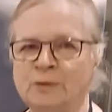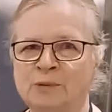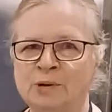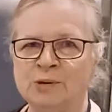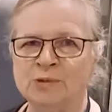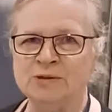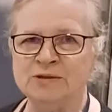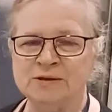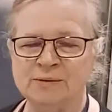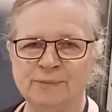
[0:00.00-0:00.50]

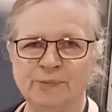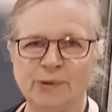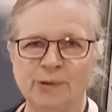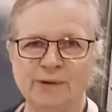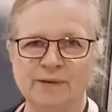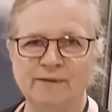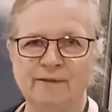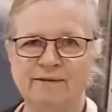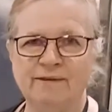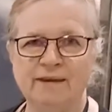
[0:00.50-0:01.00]
most
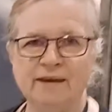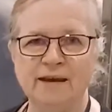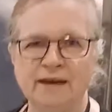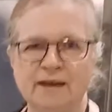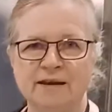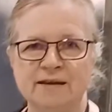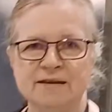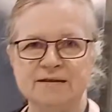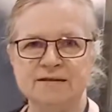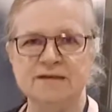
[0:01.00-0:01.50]
important
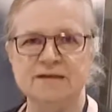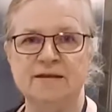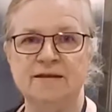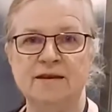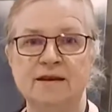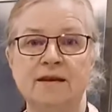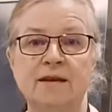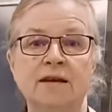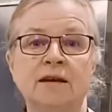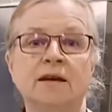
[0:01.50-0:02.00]
thing is
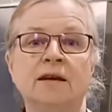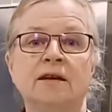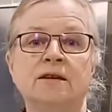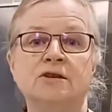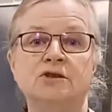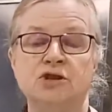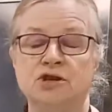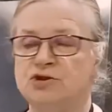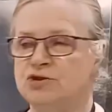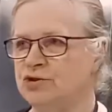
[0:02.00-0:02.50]
the
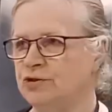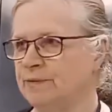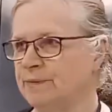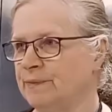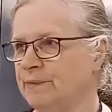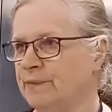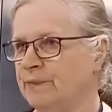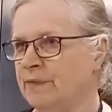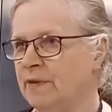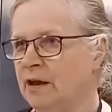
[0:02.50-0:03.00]
ginger.
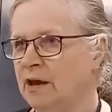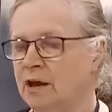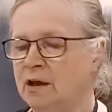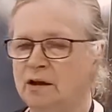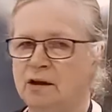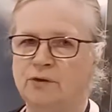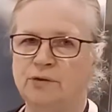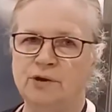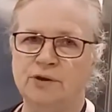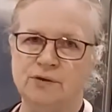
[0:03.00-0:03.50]

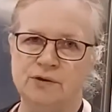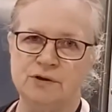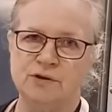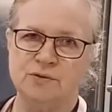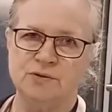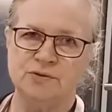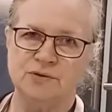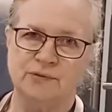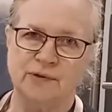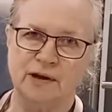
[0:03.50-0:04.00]
Now, you could
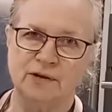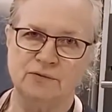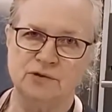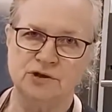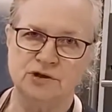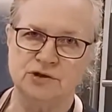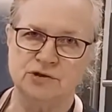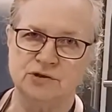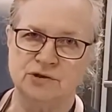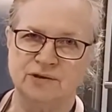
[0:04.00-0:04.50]
use ground
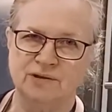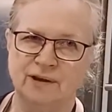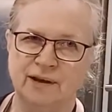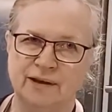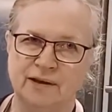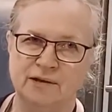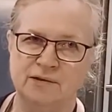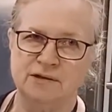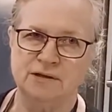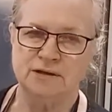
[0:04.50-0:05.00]
ginger,
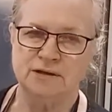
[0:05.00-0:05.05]
like a